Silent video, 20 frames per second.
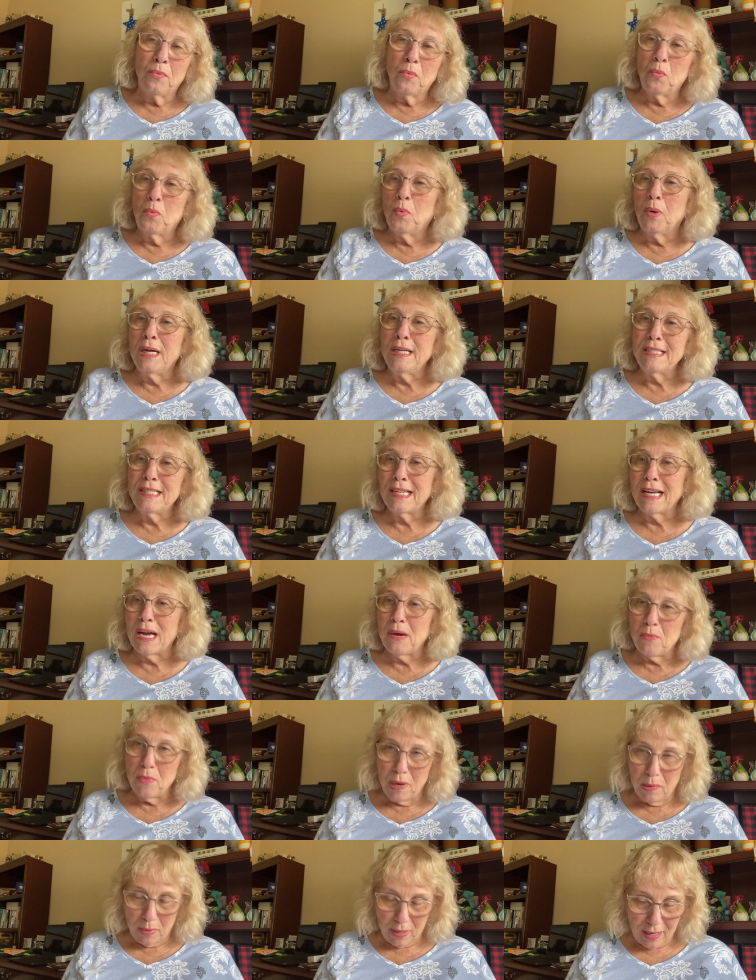one time
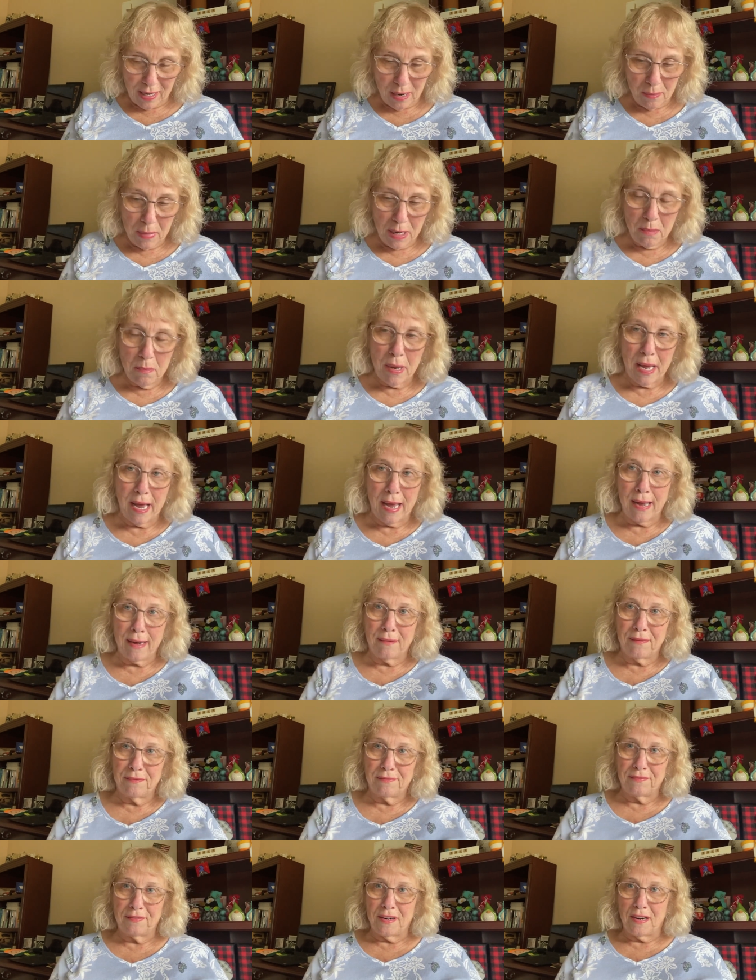we were coming back
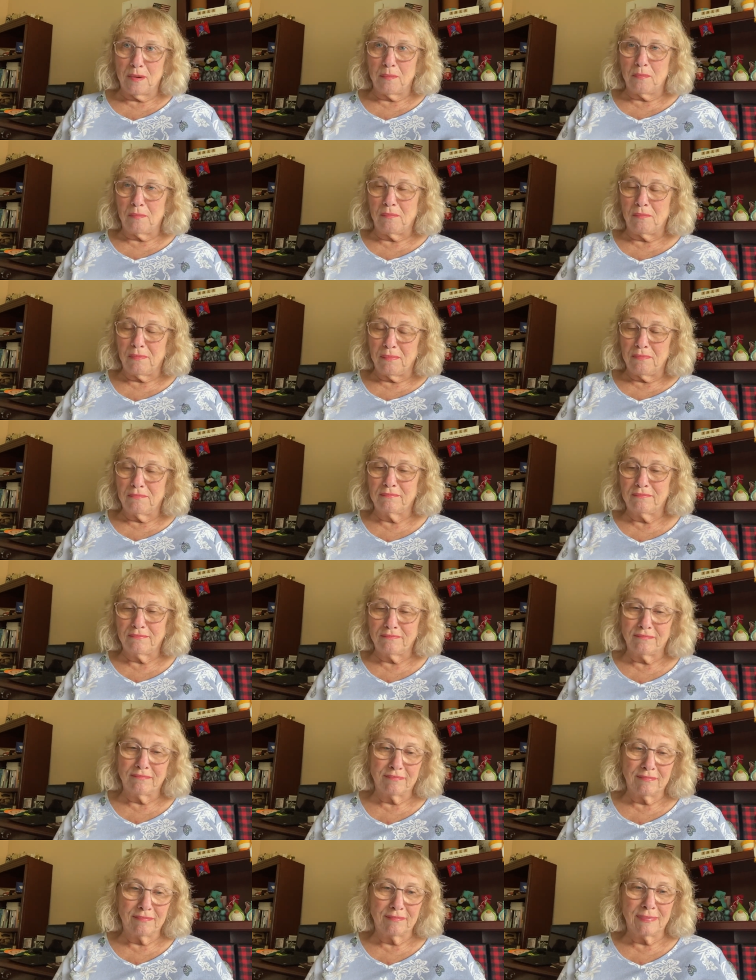from
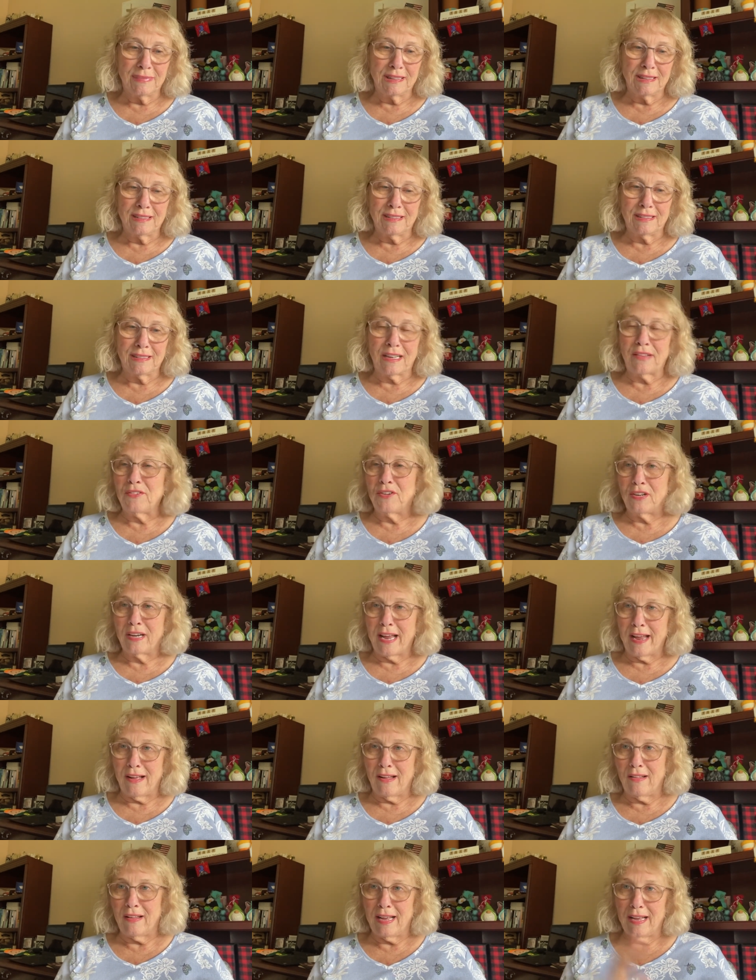Southern
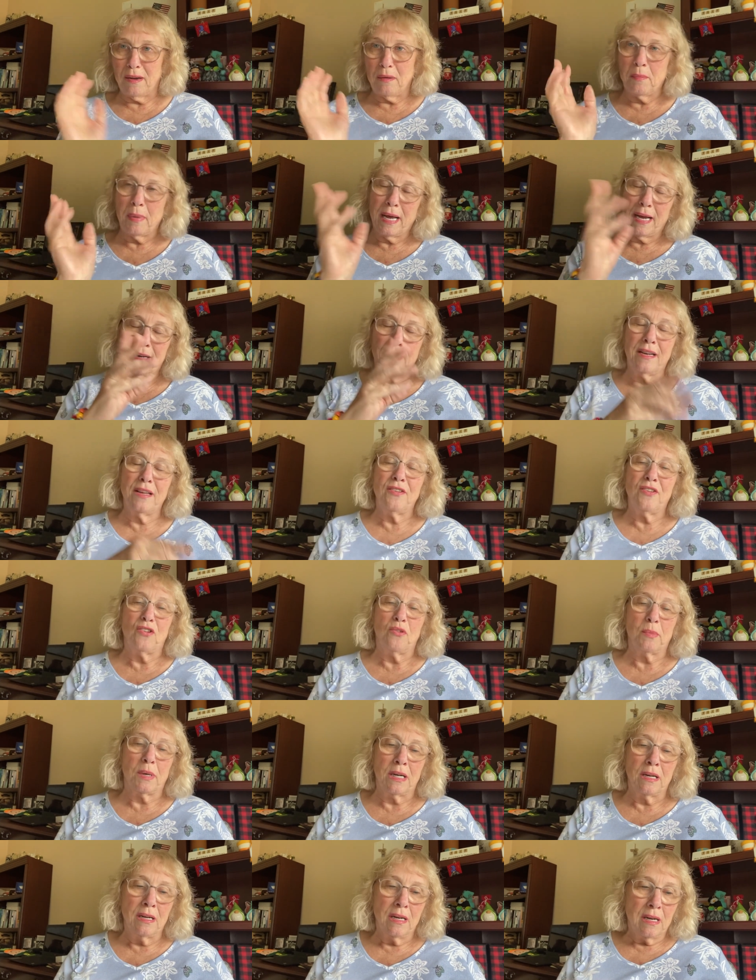Cal, headed back to
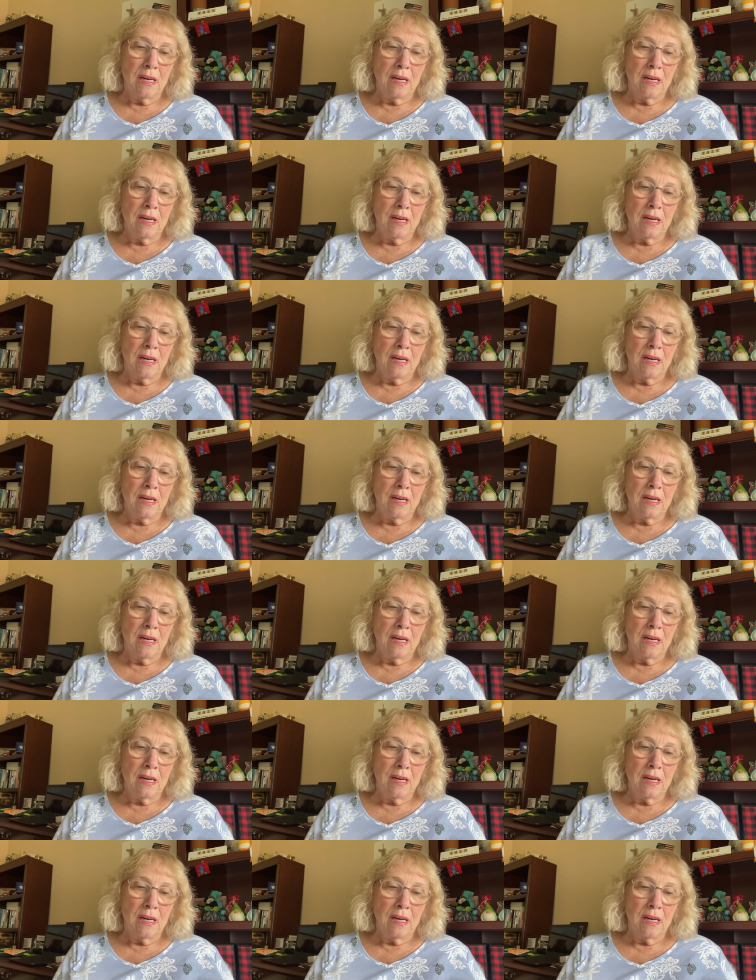Yuma.